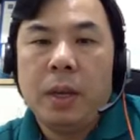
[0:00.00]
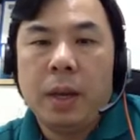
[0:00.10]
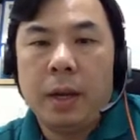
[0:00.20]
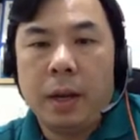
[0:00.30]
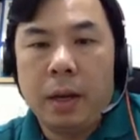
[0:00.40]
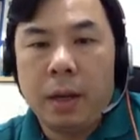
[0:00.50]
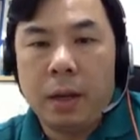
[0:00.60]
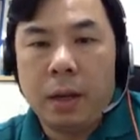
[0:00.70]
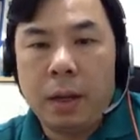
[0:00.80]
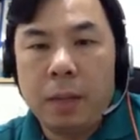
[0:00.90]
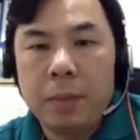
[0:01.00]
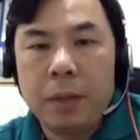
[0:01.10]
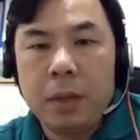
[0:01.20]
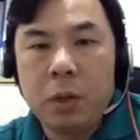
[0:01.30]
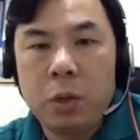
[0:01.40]
And then
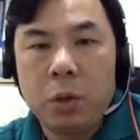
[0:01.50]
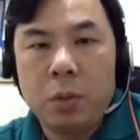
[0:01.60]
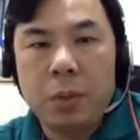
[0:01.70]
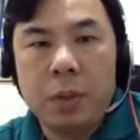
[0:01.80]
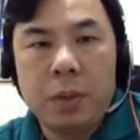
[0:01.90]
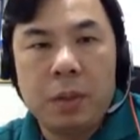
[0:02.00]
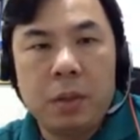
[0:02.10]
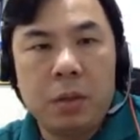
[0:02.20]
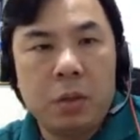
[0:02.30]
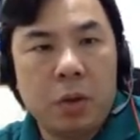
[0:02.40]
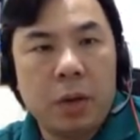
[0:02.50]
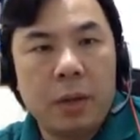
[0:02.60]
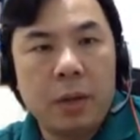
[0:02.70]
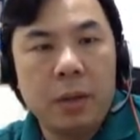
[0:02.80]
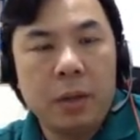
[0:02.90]
lambda should not be 0
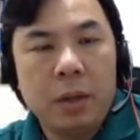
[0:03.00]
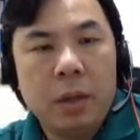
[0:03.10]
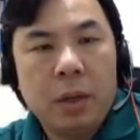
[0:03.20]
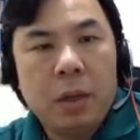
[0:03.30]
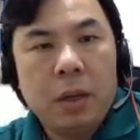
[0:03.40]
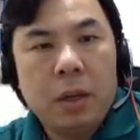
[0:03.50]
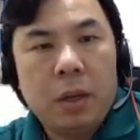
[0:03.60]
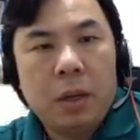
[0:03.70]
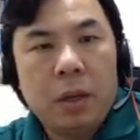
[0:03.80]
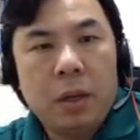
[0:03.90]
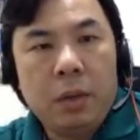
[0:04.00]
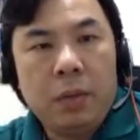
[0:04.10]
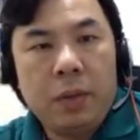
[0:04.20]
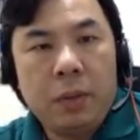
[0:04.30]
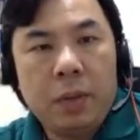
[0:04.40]
either.
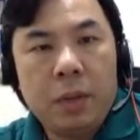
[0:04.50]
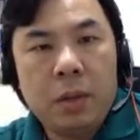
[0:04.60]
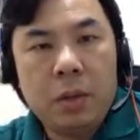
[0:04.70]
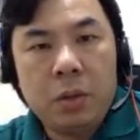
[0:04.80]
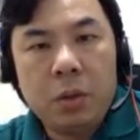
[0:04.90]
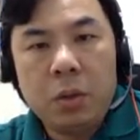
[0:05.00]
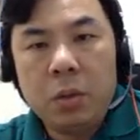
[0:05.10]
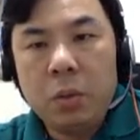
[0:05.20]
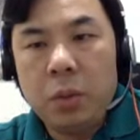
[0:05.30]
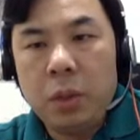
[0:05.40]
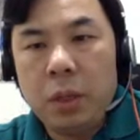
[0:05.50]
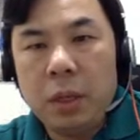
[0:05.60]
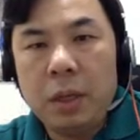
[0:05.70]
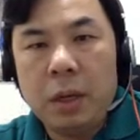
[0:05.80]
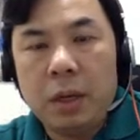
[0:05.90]
If lambda is 0, we
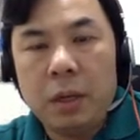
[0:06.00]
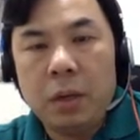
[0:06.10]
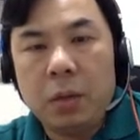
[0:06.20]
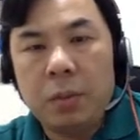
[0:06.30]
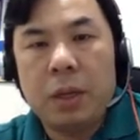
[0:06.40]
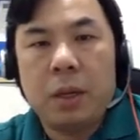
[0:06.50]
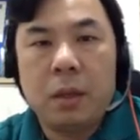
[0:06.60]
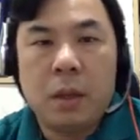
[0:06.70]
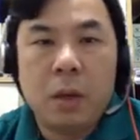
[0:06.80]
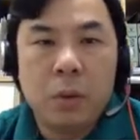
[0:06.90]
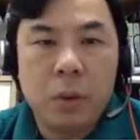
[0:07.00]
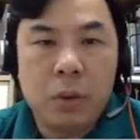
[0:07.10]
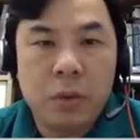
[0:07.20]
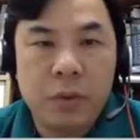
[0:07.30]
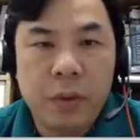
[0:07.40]
indirectly obtain our
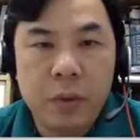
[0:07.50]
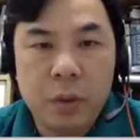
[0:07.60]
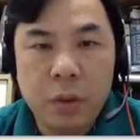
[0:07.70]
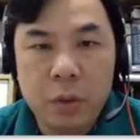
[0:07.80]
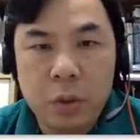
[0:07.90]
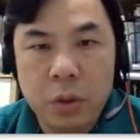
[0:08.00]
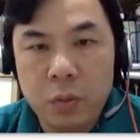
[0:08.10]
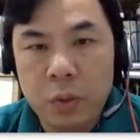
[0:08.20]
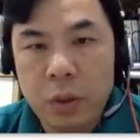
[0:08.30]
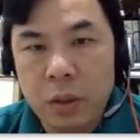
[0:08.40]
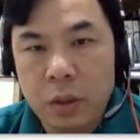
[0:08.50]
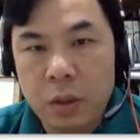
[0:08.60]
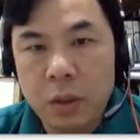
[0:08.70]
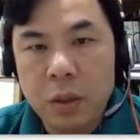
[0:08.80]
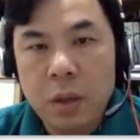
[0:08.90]
trivial solution, which
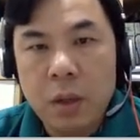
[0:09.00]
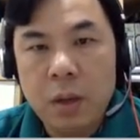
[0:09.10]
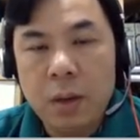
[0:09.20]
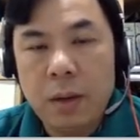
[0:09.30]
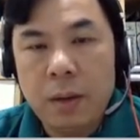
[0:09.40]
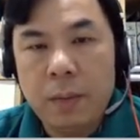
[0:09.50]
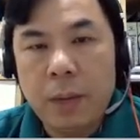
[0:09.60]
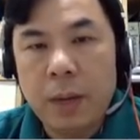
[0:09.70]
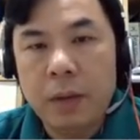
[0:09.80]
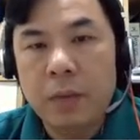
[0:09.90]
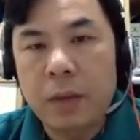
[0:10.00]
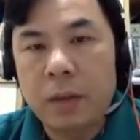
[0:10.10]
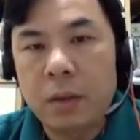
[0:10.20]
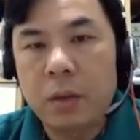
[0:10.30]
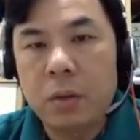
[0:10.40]
is
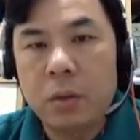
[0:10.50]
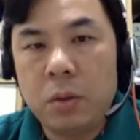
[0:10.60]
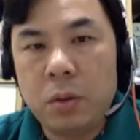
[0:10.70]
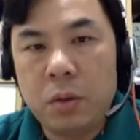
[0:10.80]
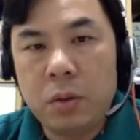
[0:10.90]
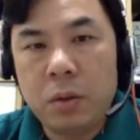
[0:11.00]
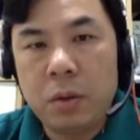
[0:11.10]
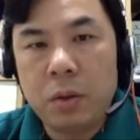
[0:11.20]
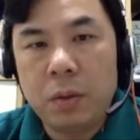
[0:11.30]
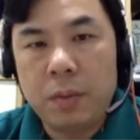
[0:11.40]
eigenvector equal to 0 here.